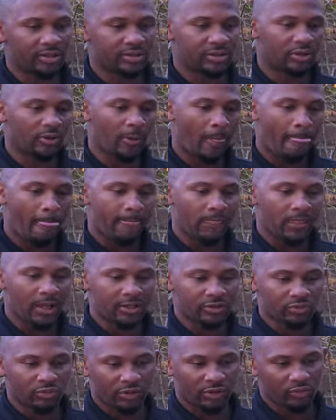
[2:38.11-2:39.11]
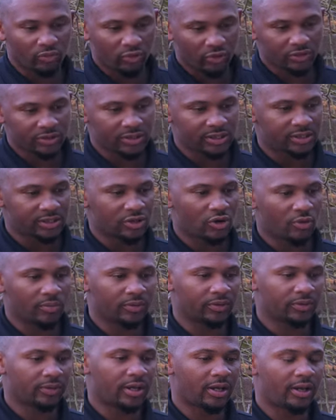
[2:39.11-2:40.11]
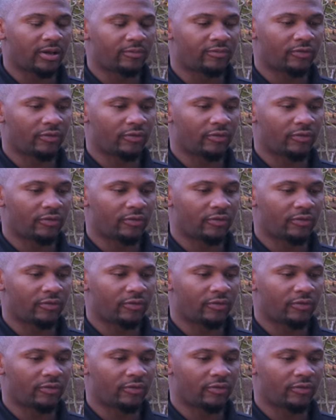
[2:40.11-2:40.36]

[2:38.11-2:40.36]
So that's where the word season opener came